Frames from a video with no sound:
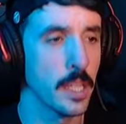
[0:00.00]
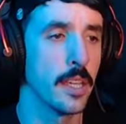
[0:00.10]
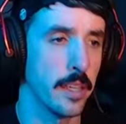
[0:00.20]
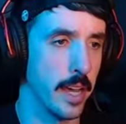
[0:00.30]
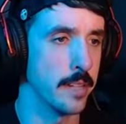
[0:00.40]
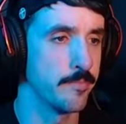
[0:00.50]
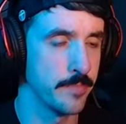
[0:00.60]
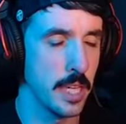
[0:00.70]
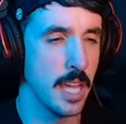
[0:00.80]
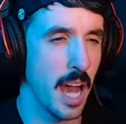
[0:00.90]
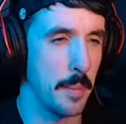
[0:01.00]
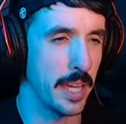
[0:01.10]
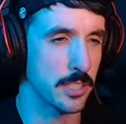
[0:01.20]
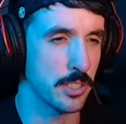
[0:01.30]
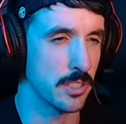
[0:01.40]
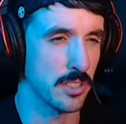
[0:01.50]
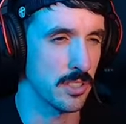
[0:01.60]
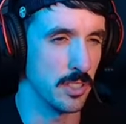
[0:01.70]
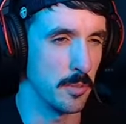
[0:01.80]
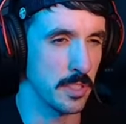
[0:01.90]
Yeah, I mean, I should just
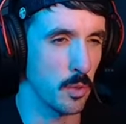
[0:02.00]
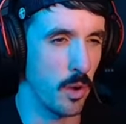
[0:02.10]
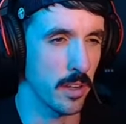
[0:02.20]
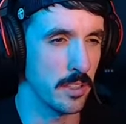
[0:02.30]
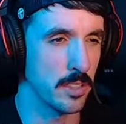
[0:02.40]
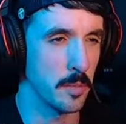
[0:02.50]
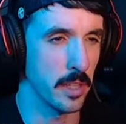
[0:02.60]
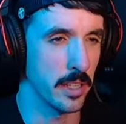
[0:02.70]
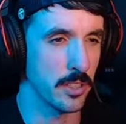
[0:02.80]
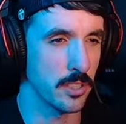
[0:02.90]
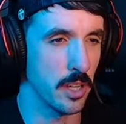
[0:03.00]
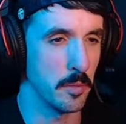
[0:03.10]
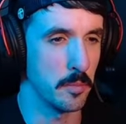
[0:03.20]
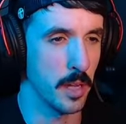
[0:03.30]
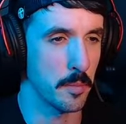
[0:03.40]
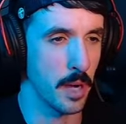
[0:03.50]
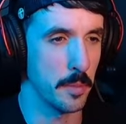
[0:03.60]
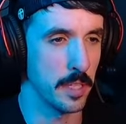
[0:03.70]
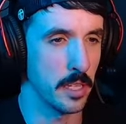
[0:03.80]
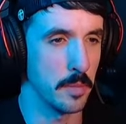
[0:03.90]
assume it's a walking simulator, so I'm, I'm
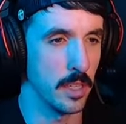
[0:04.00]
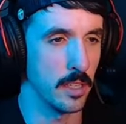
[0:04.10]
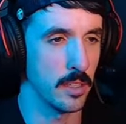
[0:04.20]
probably going to be